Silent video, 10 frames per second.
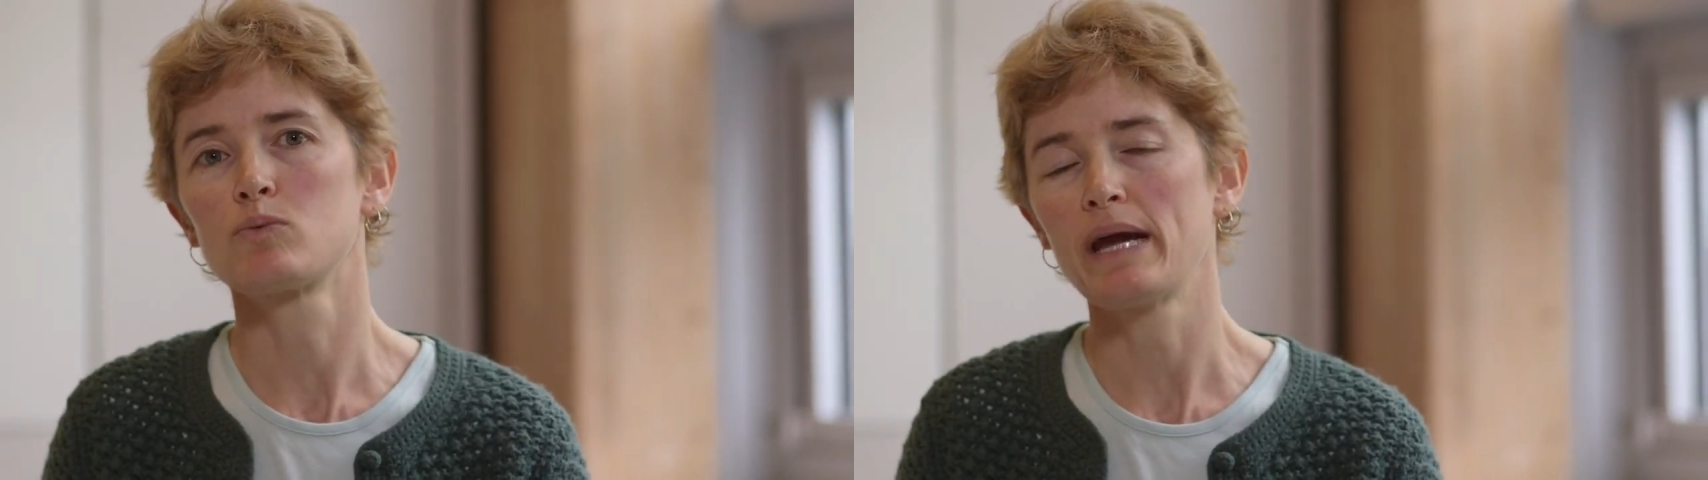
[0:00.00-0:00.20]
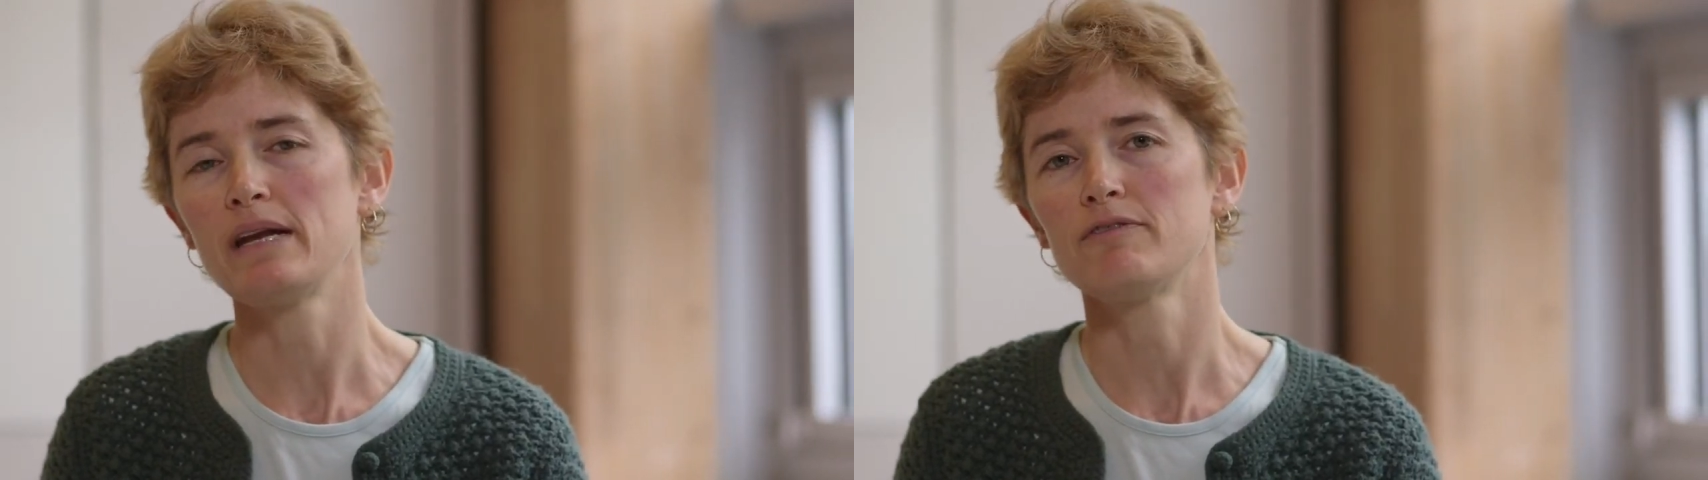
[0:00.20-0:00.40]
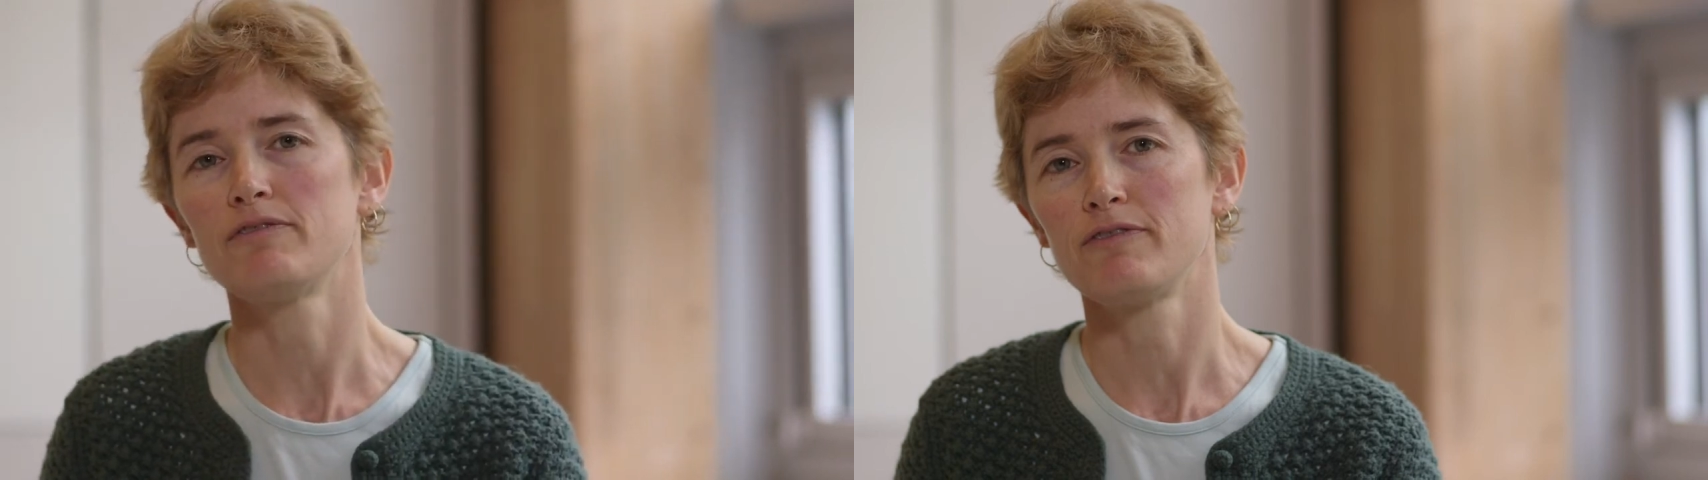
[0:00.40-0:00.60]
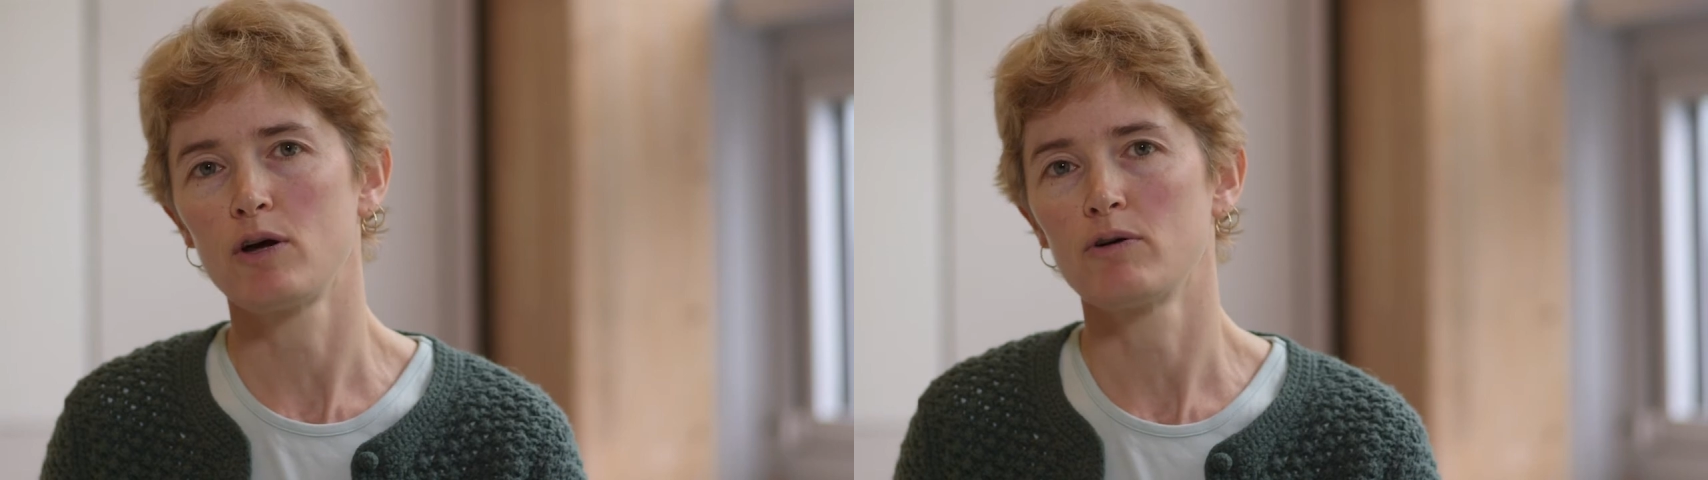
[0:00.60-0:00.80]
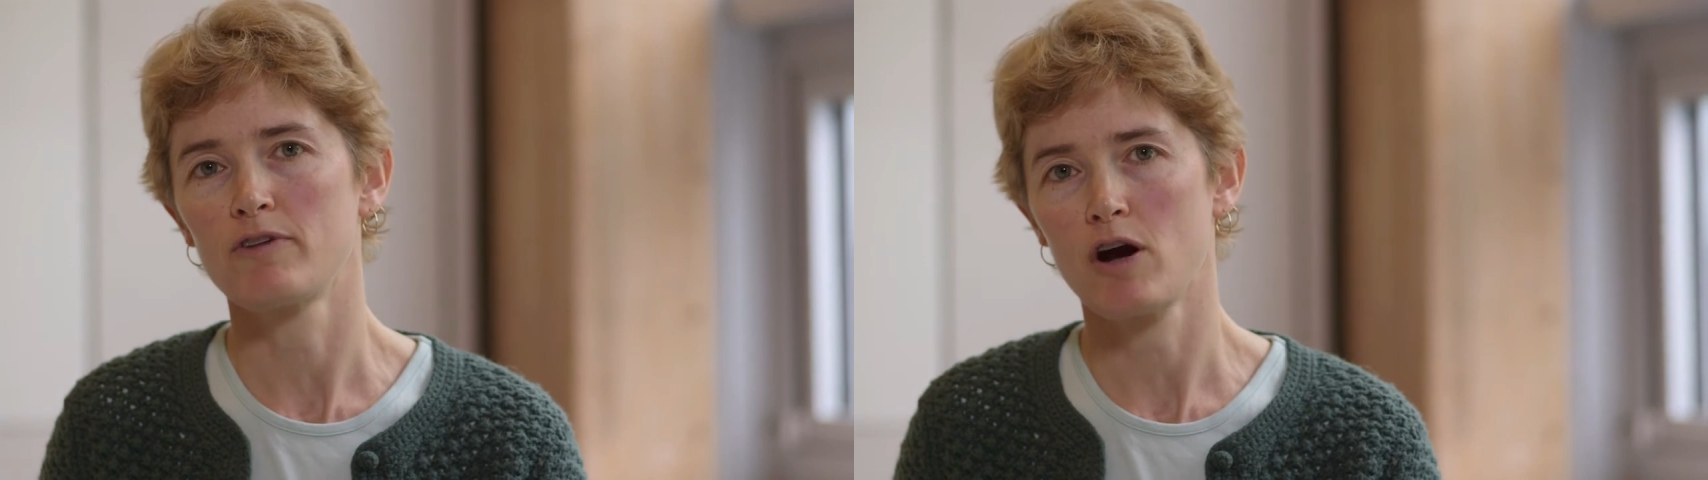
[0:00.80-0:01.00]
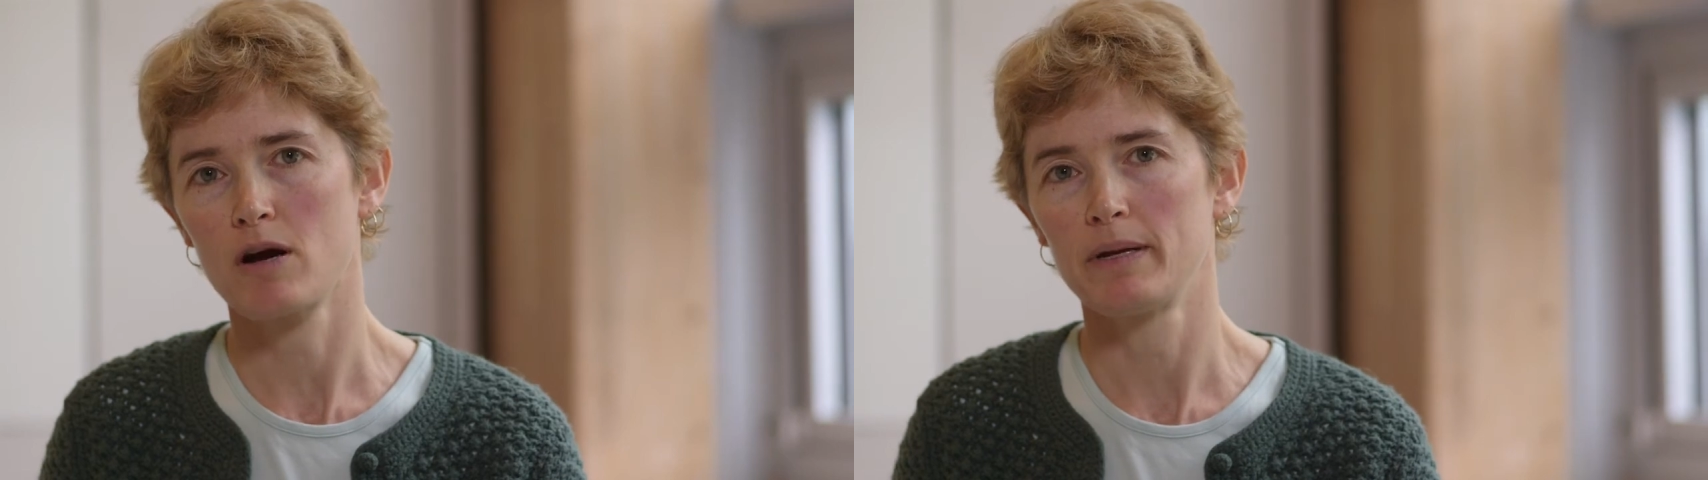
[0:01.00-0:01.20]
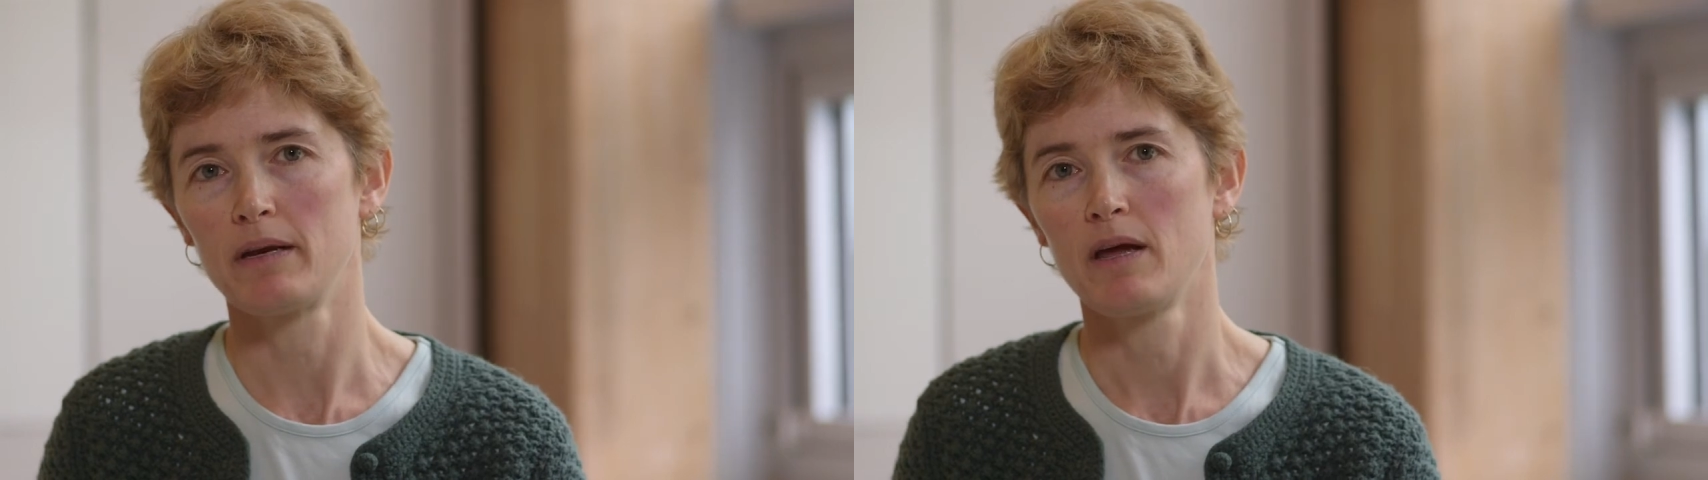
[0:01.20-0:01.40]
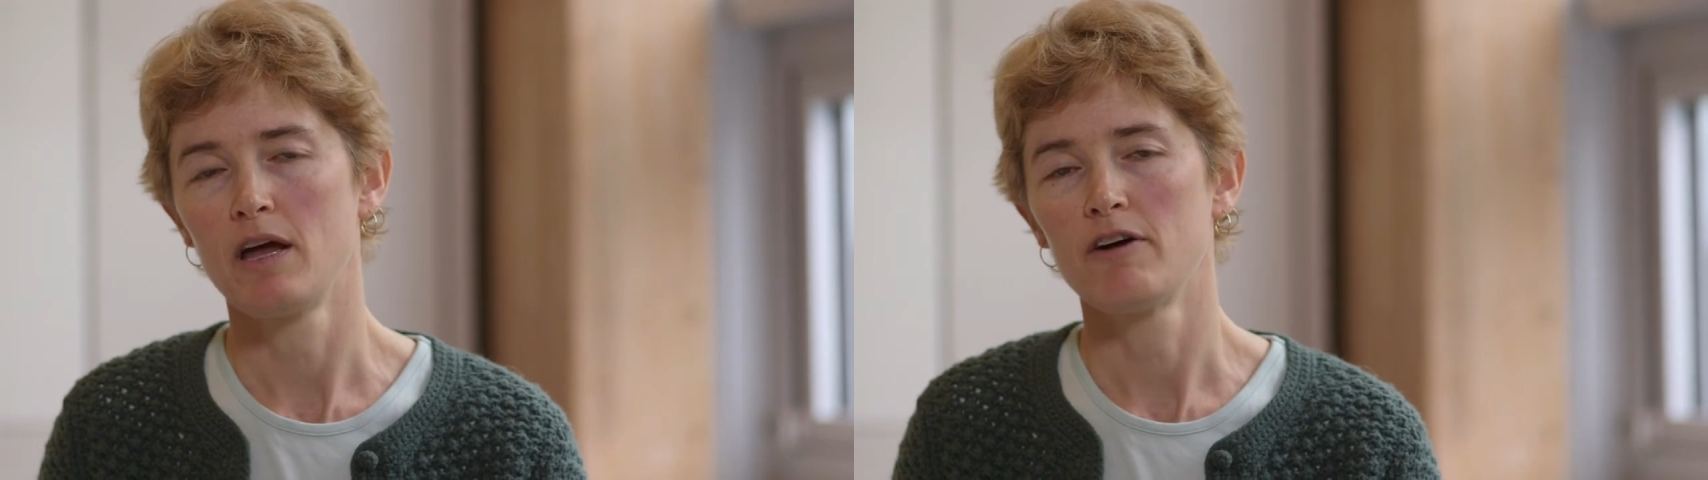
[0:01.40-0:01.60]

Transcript: rate of flow of carbon